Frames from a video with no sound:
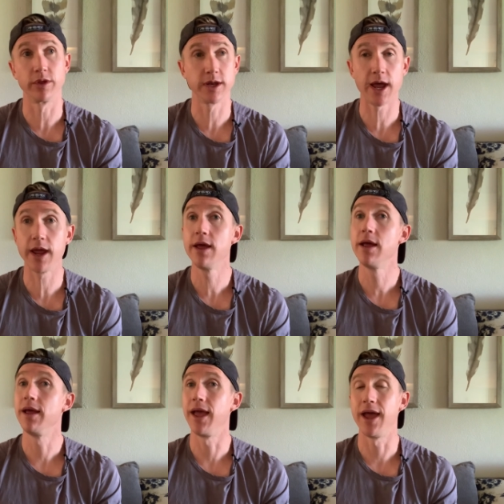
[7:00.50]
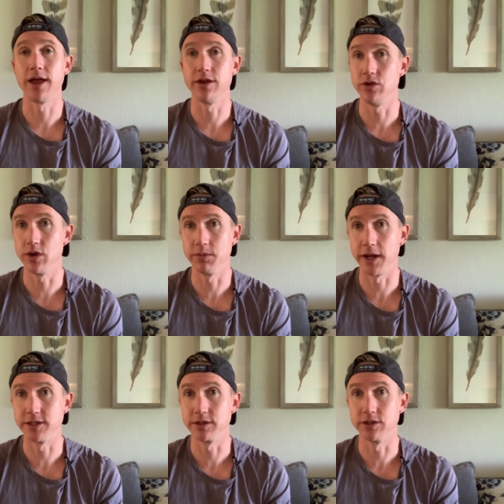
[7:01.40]
the day, and you can
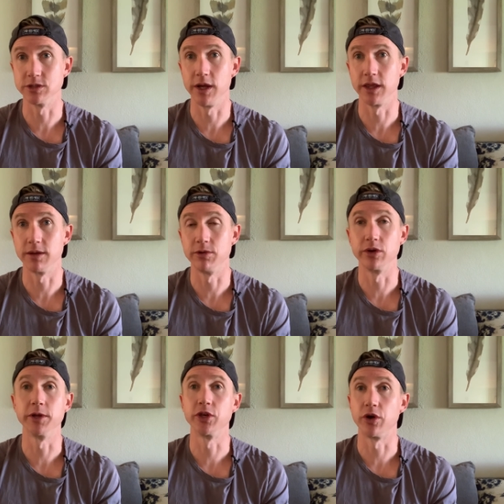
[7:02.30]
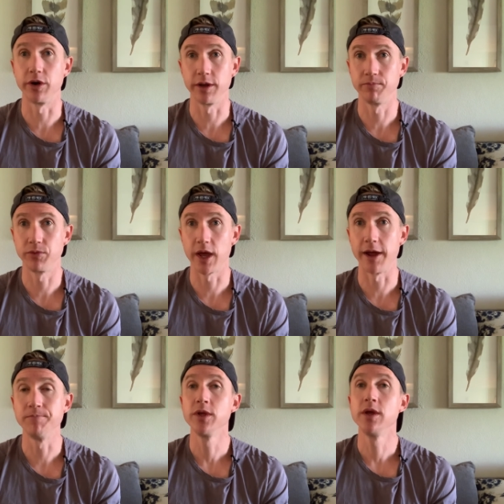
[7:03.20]
basically just make them a little bit dirty,
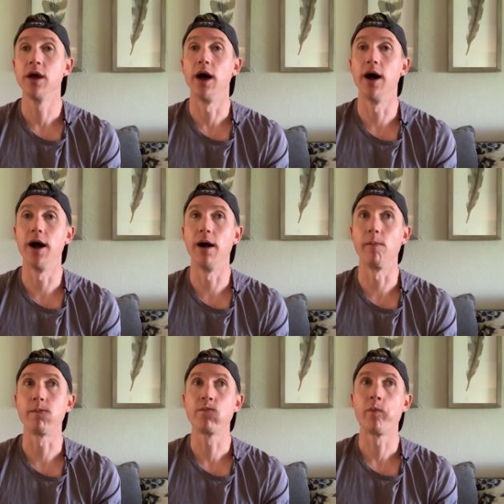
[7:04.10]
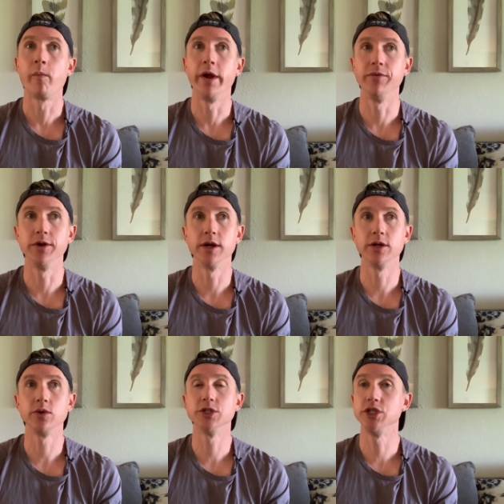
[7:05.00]
okay? If you're
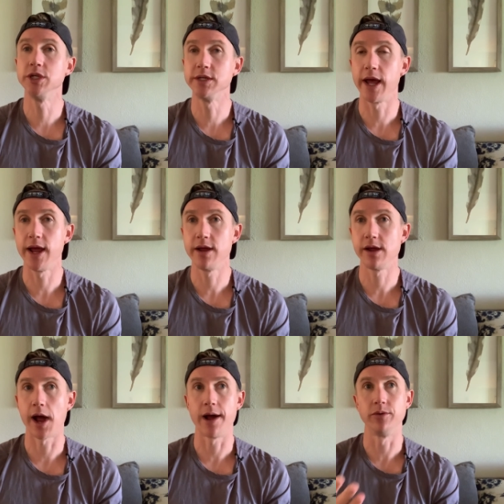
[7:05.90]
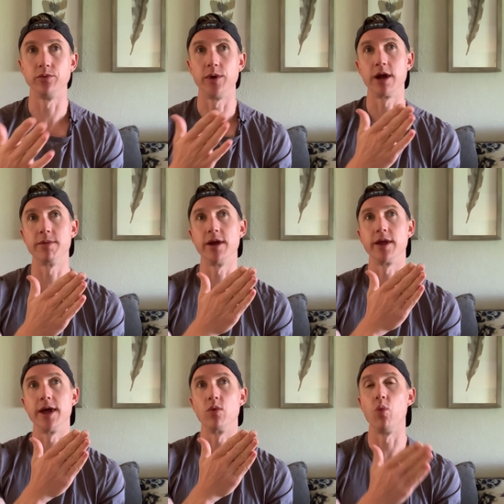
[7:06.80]
gonna do a cheat day, I would recommend
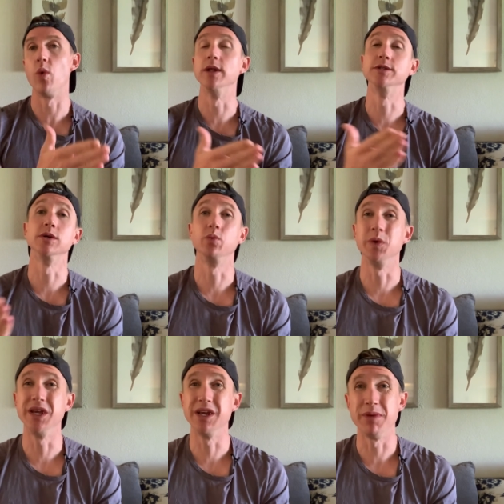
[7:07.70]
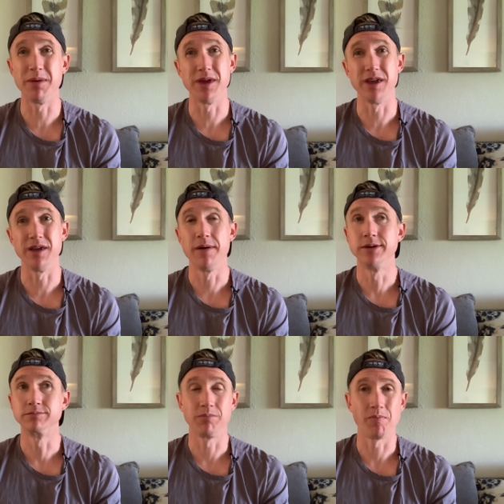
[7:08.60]
like once a week, maybe
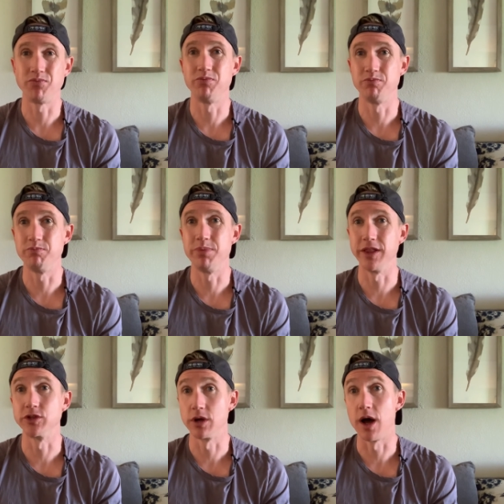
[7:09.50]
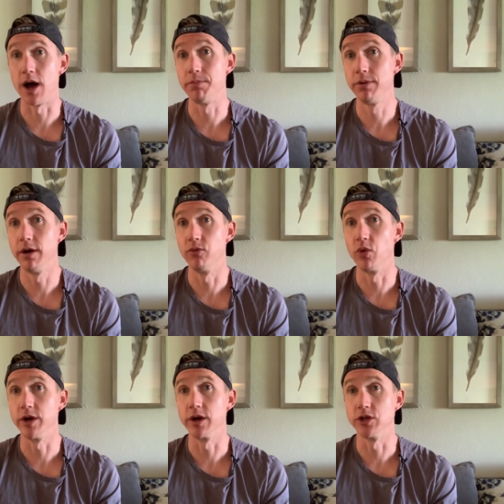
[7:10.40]
being the top of
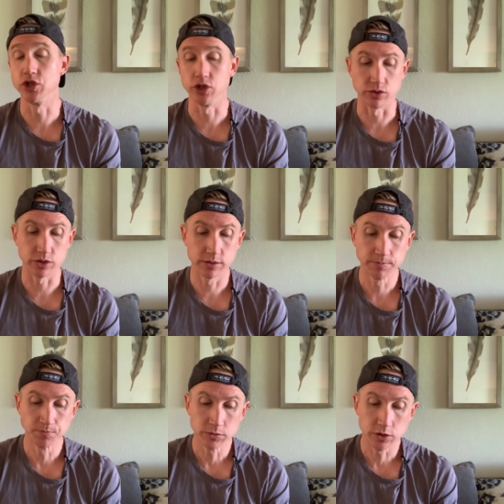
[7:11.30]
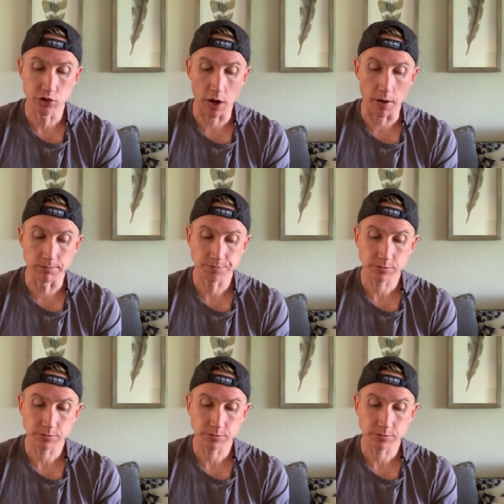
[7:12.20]
what you're gonna choose. So